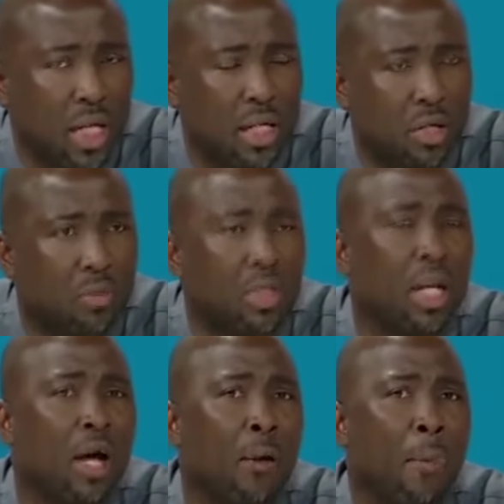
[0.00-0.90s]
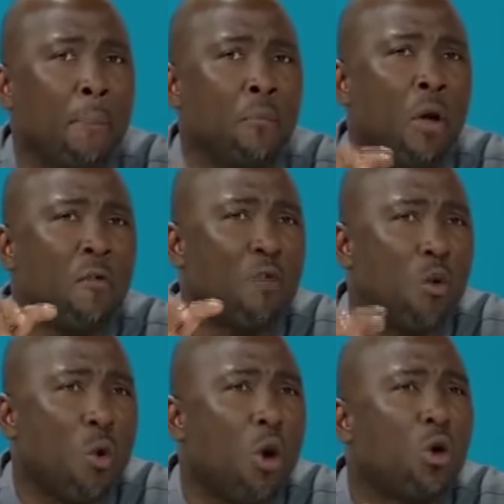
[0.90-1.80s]
Kande Yumkela,
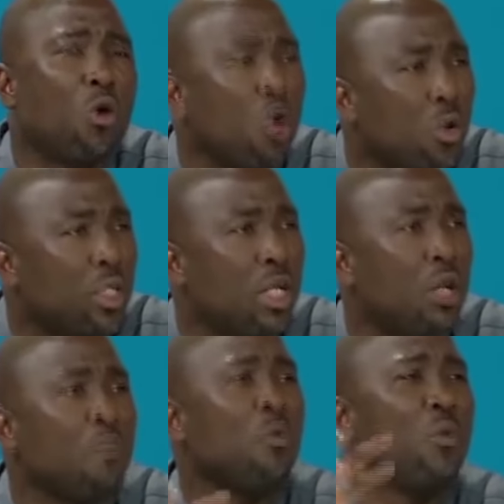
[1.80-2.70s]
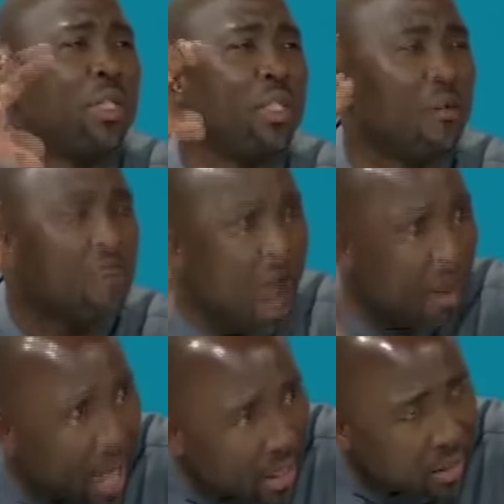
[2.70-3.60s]
for work closely with the
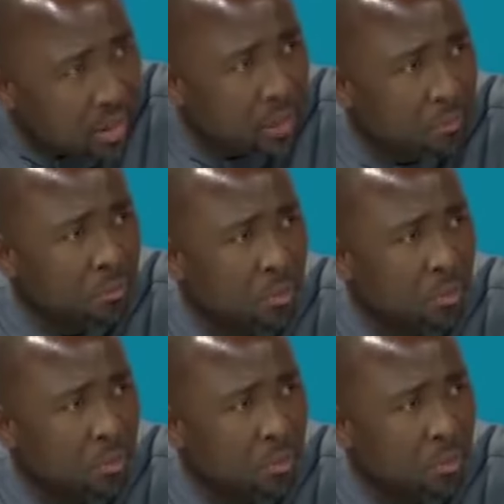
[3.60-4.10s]
farmers,